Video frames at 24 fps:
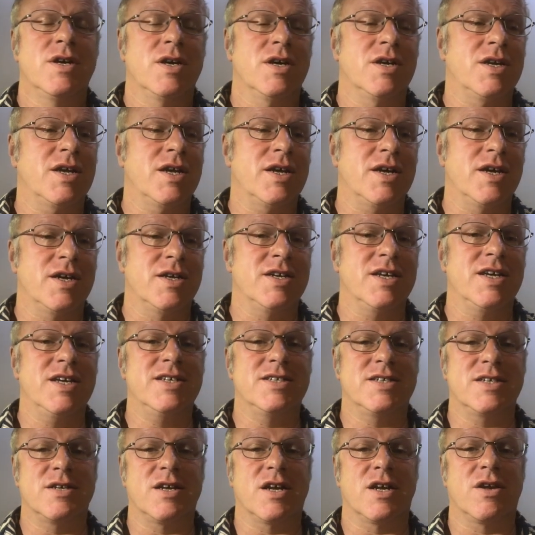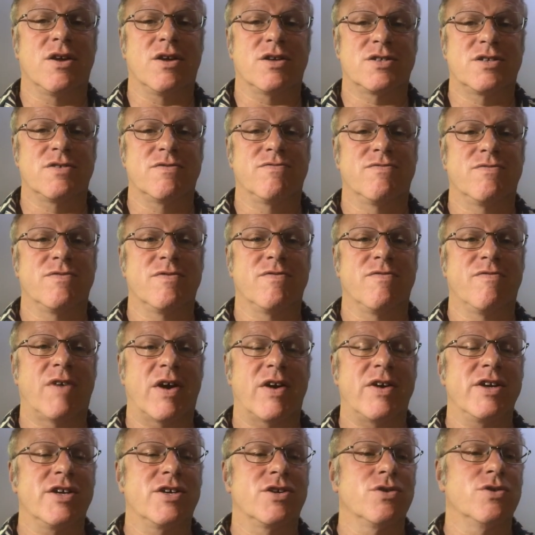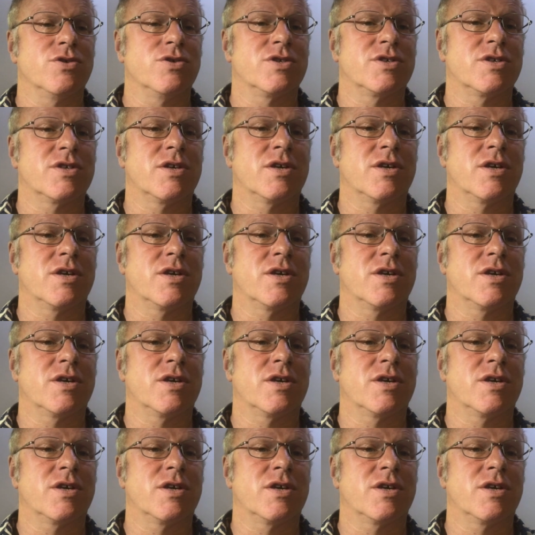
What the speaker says: and he did a lot of very good